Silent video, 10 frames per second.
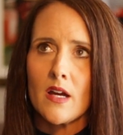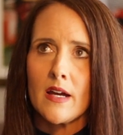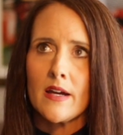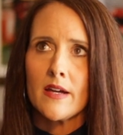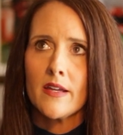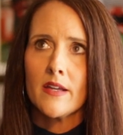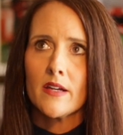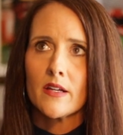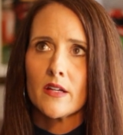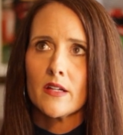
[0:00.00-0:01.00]

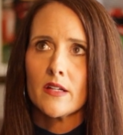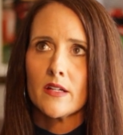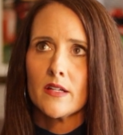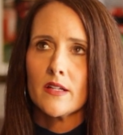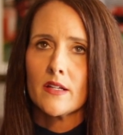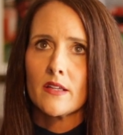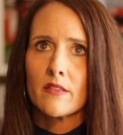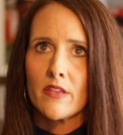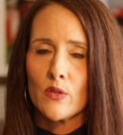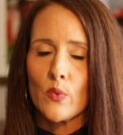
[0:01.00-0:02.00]
I
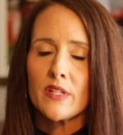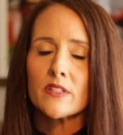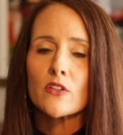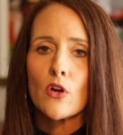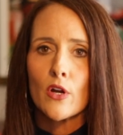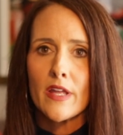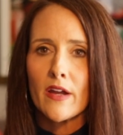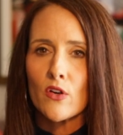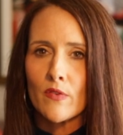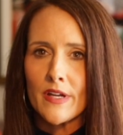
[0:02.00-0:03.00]
then went into
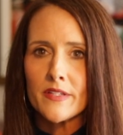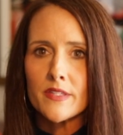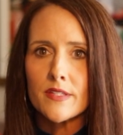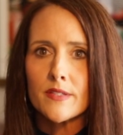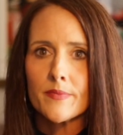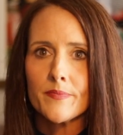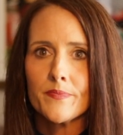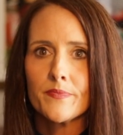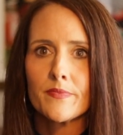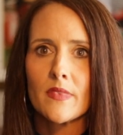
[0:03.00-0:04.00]
cardiac arrest
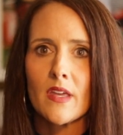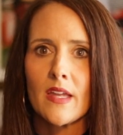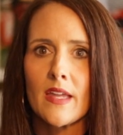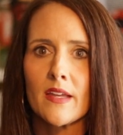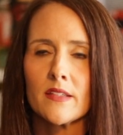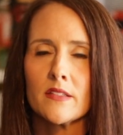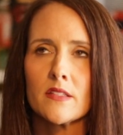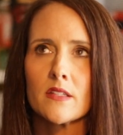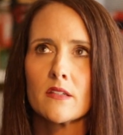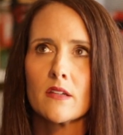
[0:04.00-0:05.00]

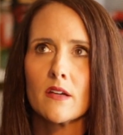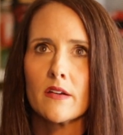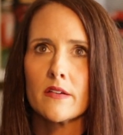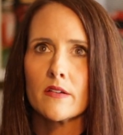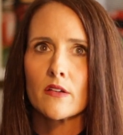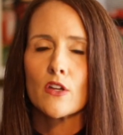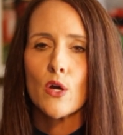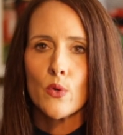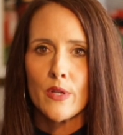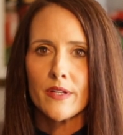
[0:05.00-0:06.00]
and
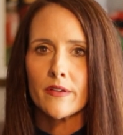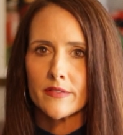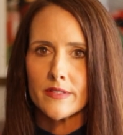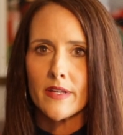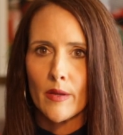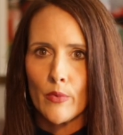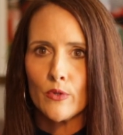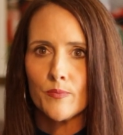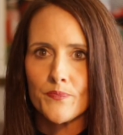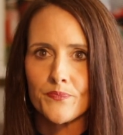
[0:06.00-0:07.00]
coded on the table.